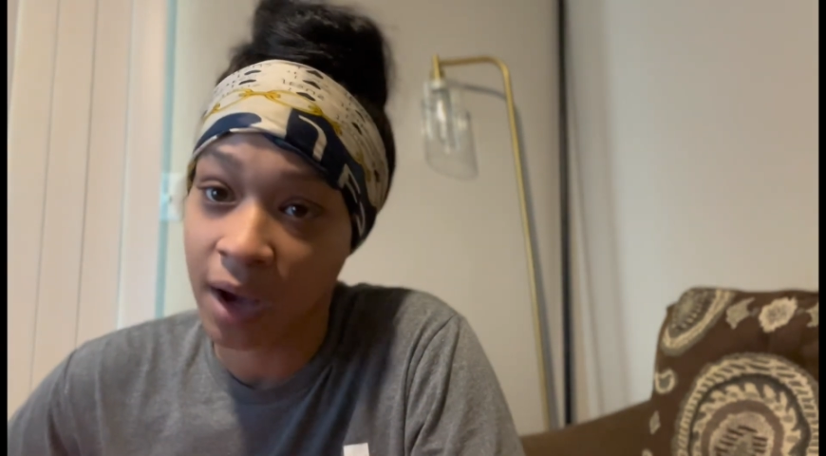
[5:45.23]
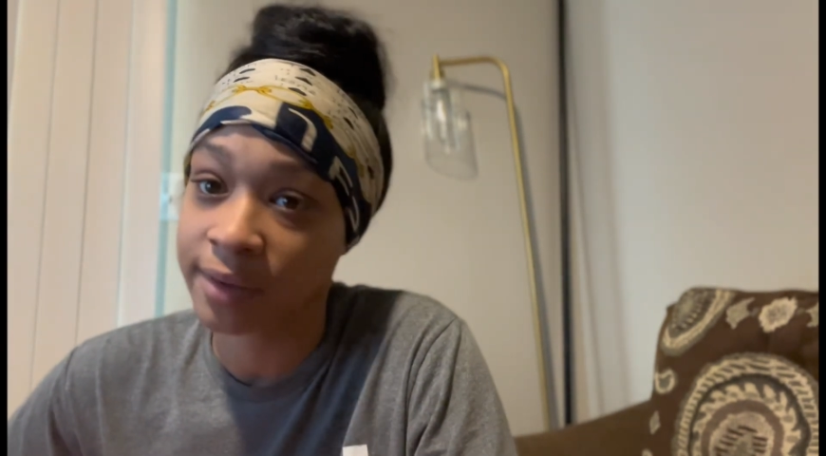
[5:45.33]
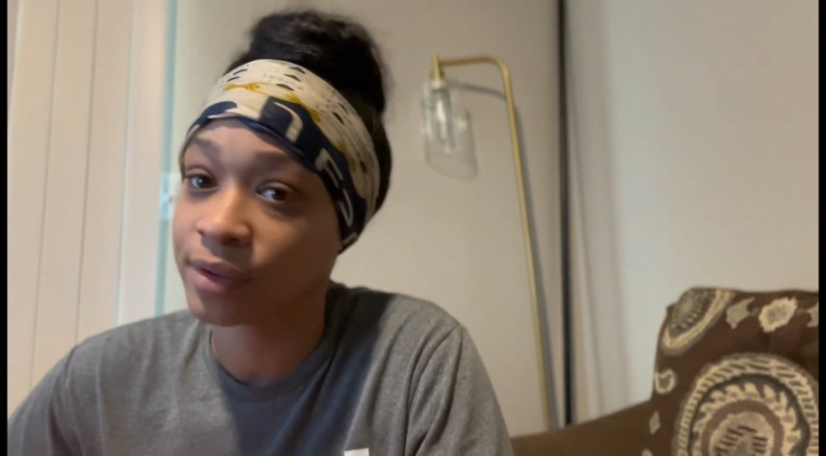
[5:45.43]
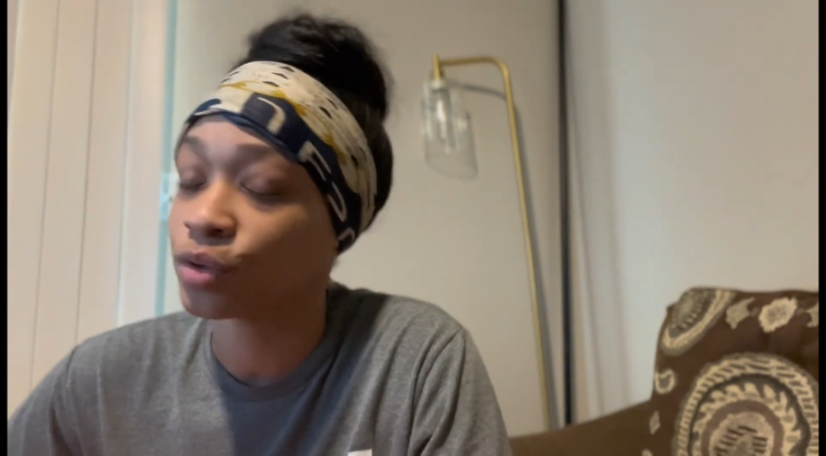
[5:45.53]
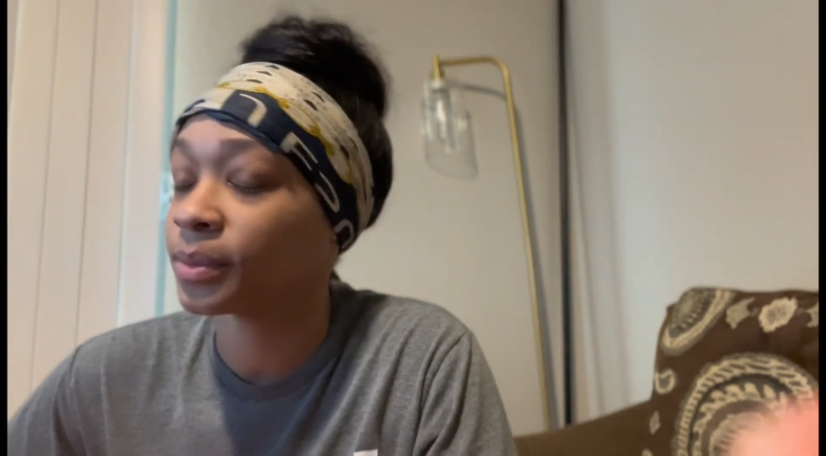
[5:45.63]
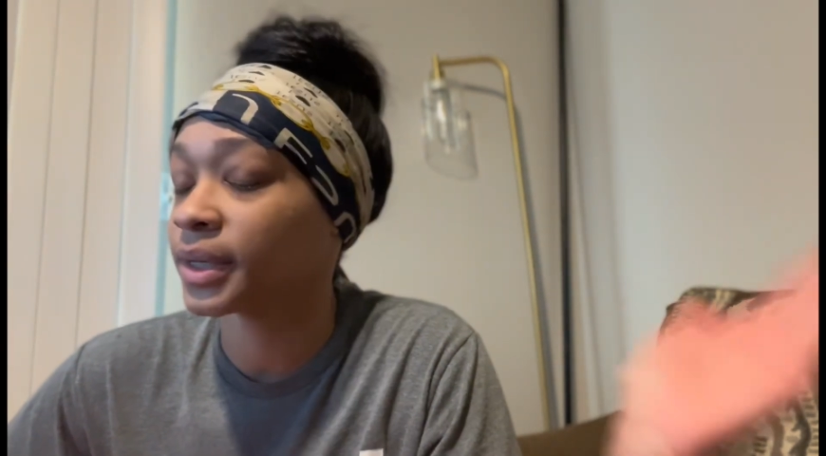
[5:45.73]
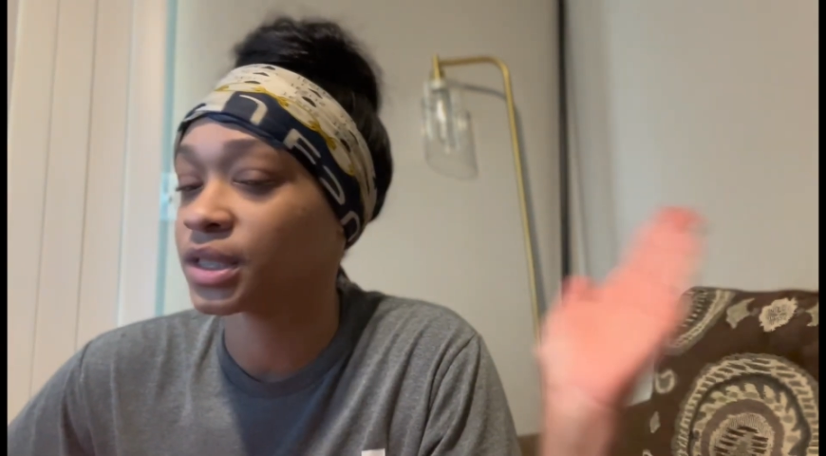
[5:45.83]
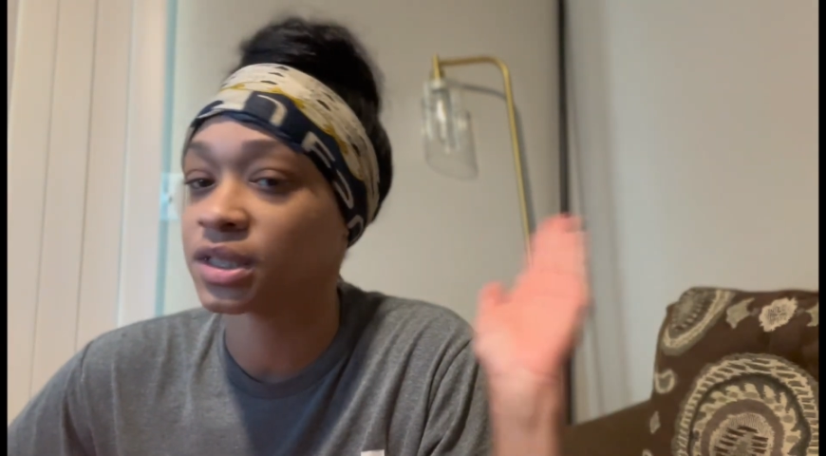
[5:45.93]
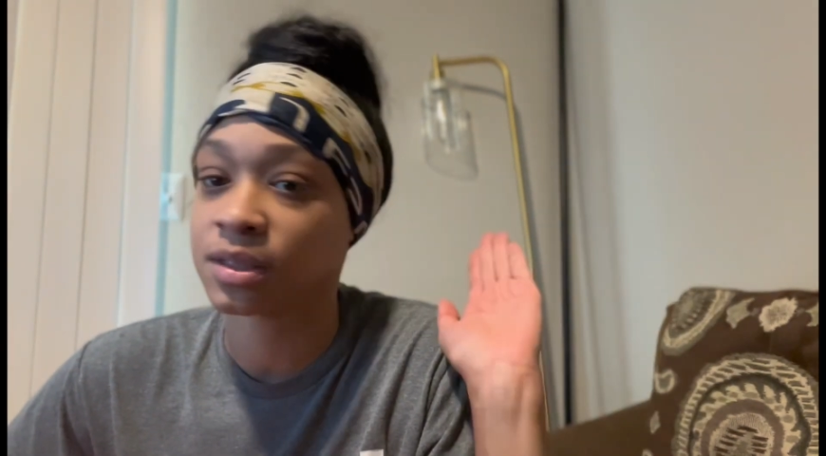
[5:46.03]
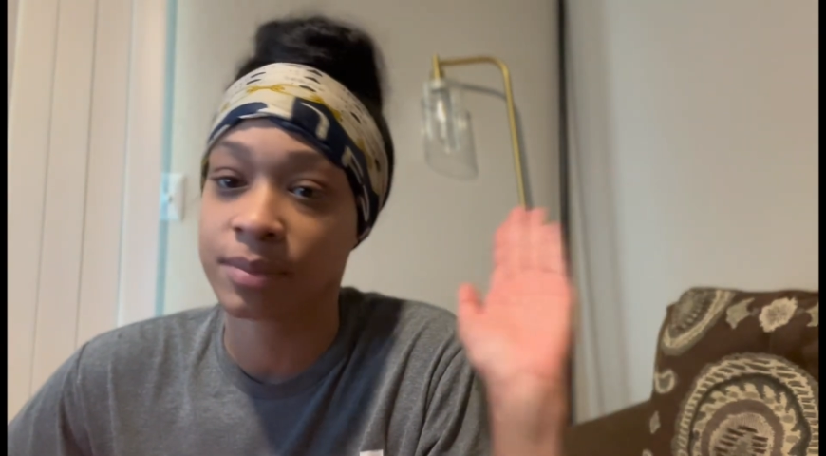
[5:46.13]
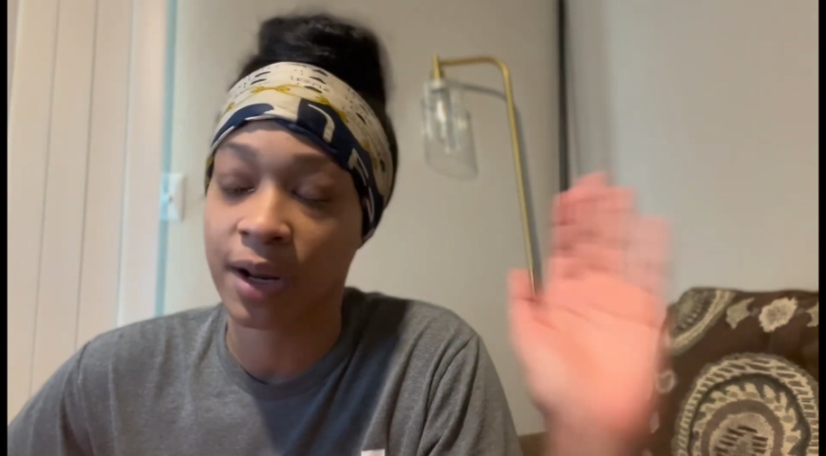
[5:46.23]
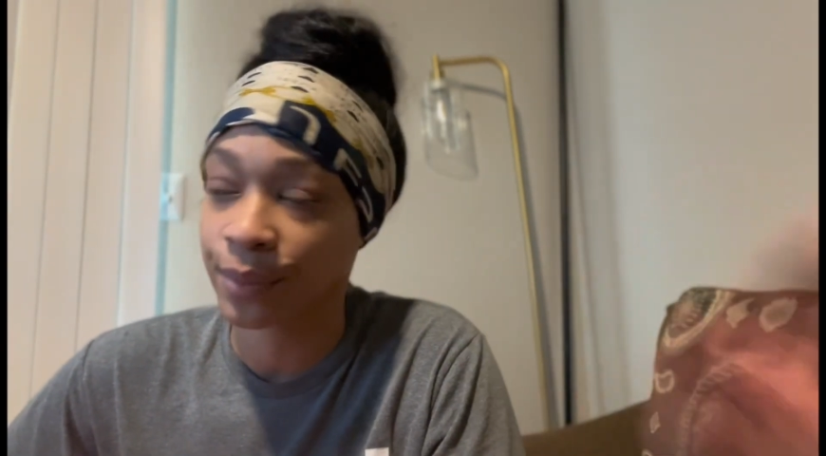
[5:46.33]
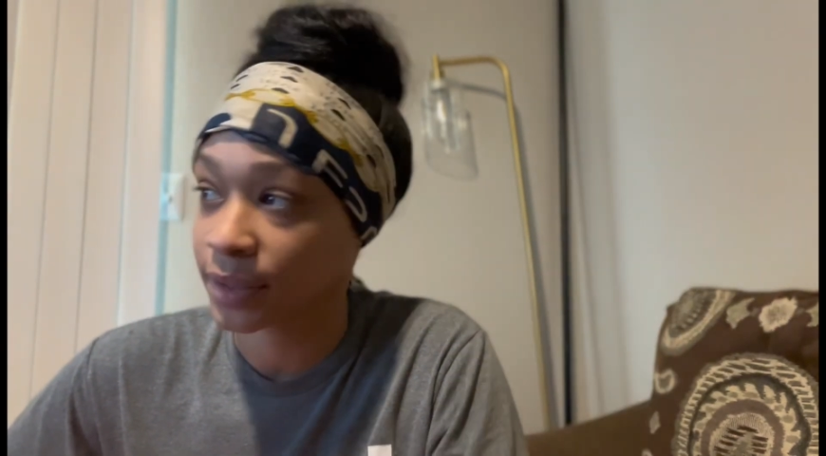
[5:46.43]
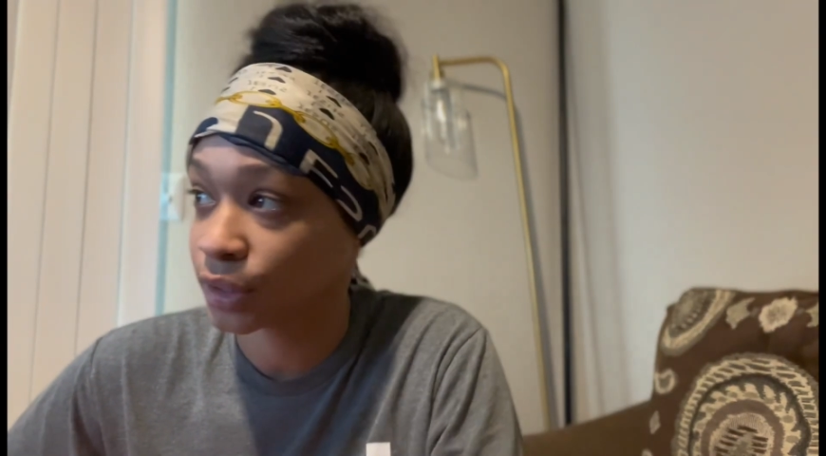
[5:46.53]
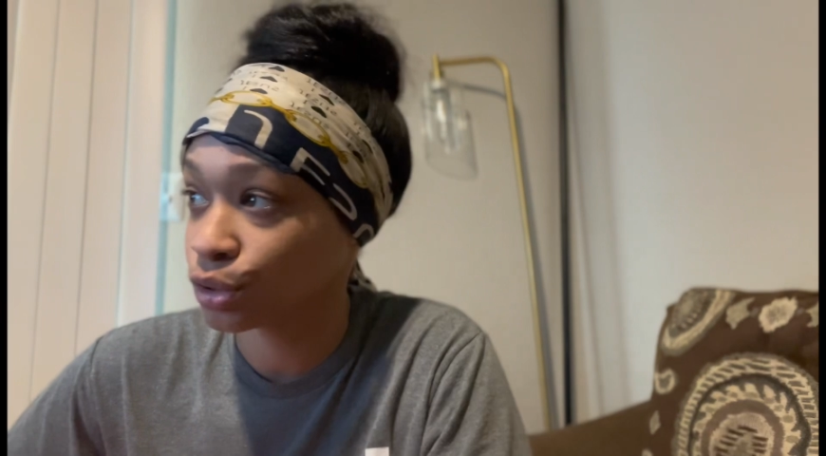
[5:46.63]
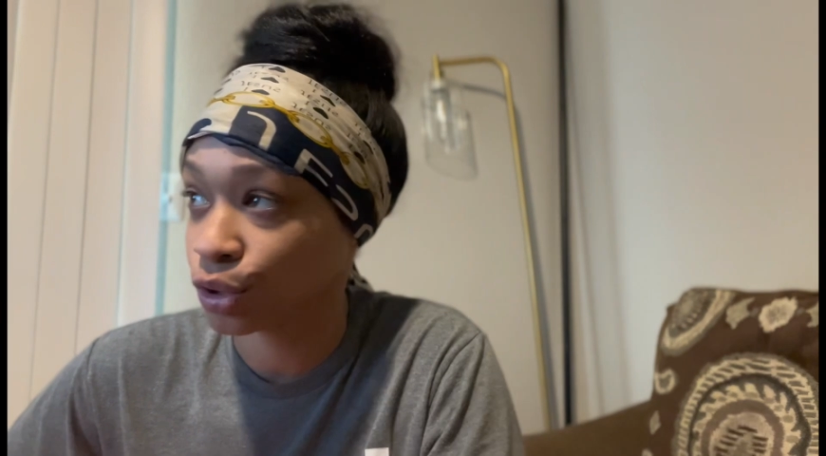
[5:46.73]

All equipment is shipped directly to